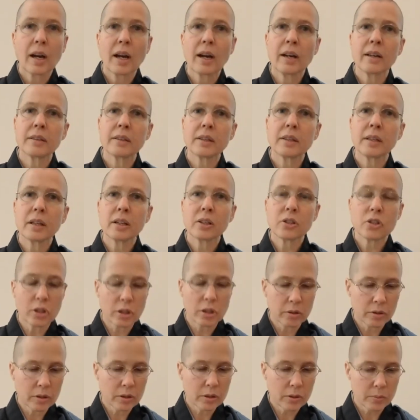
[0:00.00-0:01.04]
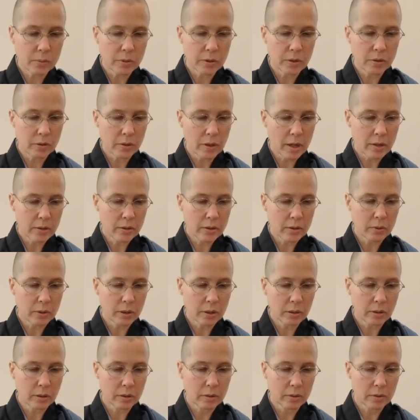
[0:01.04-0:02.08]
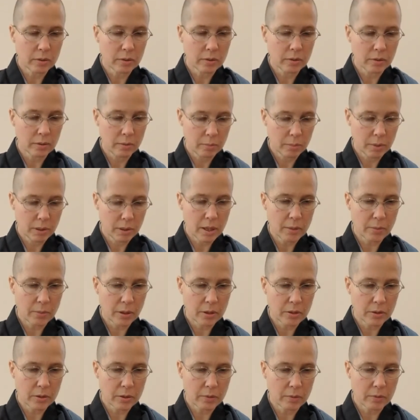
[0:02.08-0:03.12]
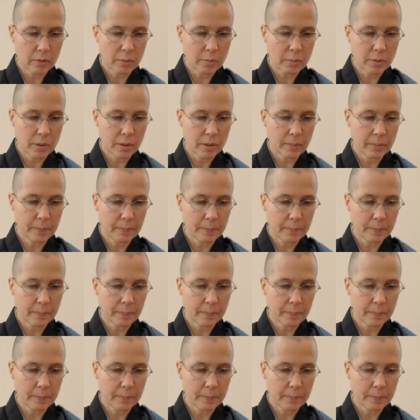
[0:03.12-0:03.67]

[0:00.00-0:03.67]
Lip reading: I think I shared this with you last week, but I want to repeat.